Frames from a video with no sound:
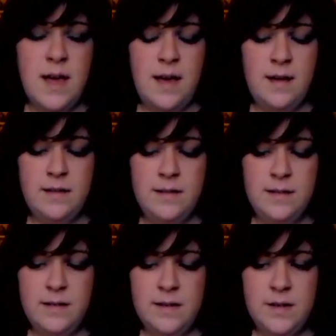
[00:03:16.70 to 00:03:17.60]

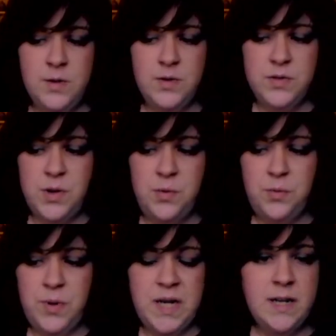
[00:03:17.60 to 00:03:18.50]
and so
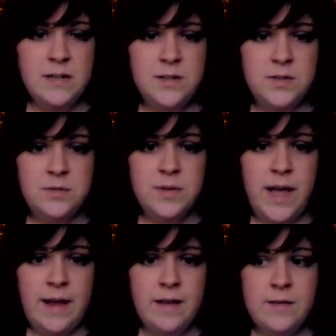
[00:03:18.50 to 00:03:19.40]
we need to,
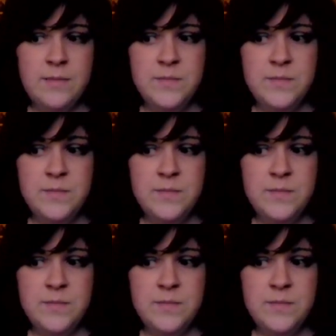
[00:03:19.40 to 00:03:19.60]
like,